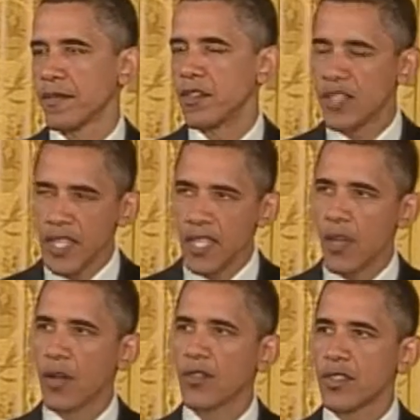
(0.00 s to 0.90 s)
The
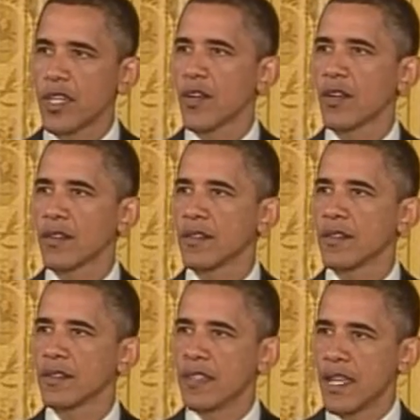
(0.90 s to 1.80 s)
CEOs here
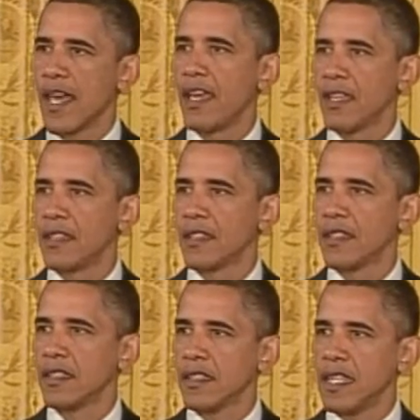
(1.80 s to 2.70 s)
today
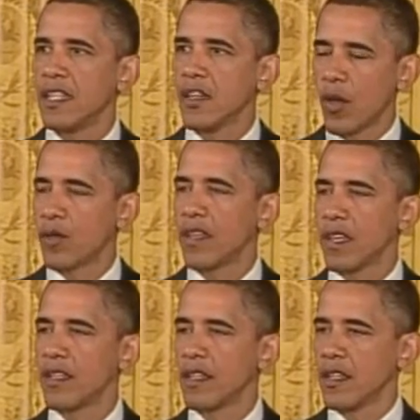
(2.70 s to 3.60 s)
need to know
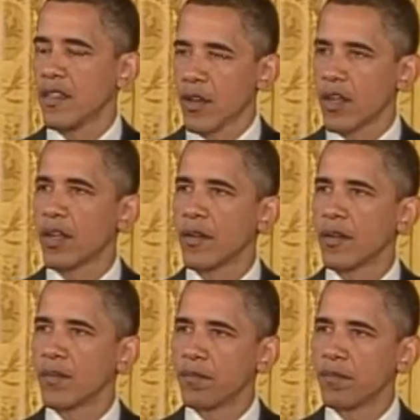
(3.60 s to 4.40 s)
that they're going to